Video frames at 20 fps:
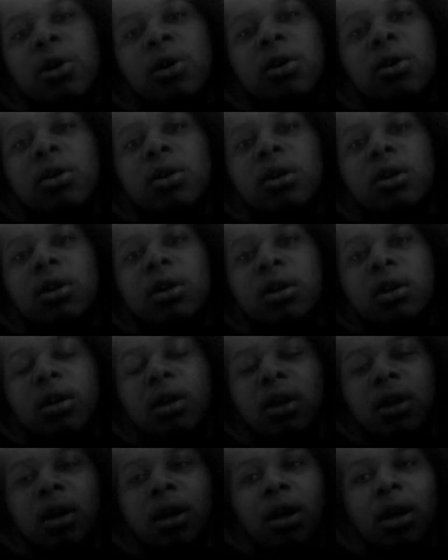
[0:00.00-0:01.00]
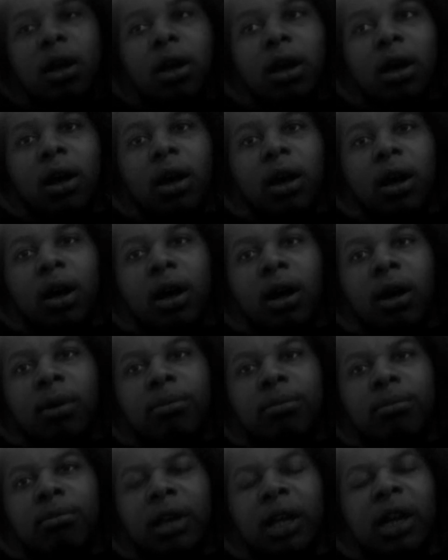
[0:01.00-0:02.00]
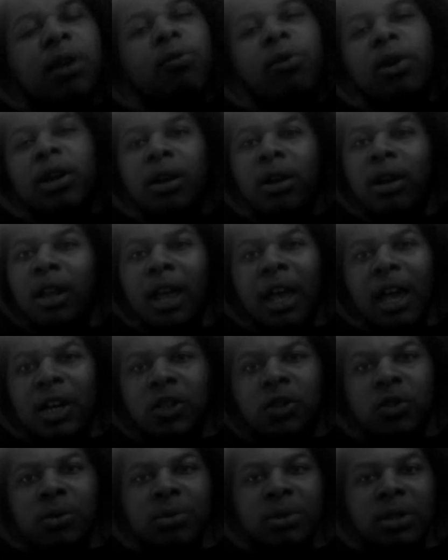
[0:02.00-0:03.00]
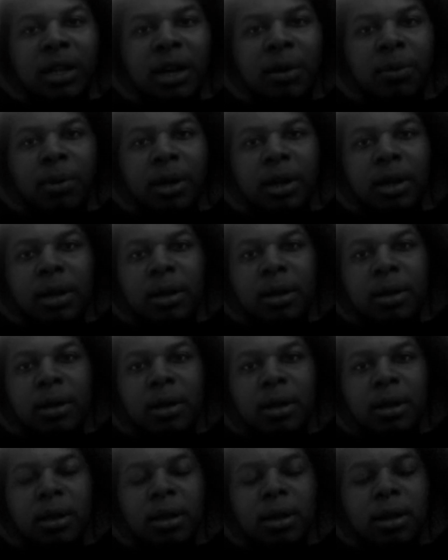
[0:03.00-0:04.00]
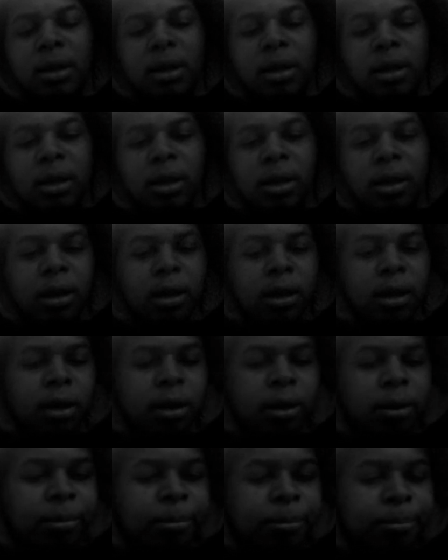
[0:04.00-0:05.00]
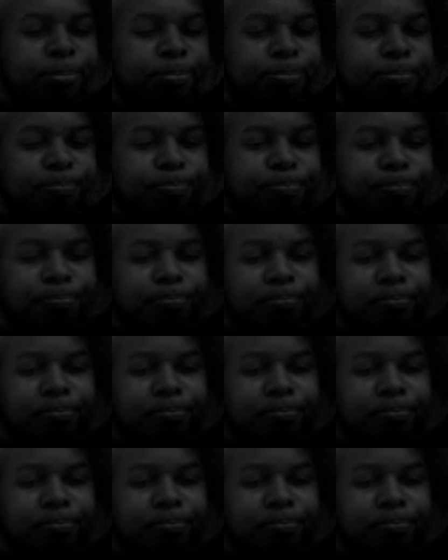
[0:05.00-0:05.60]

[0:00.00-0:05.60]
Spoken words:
learn, they didn't run their classrooms that way. Um,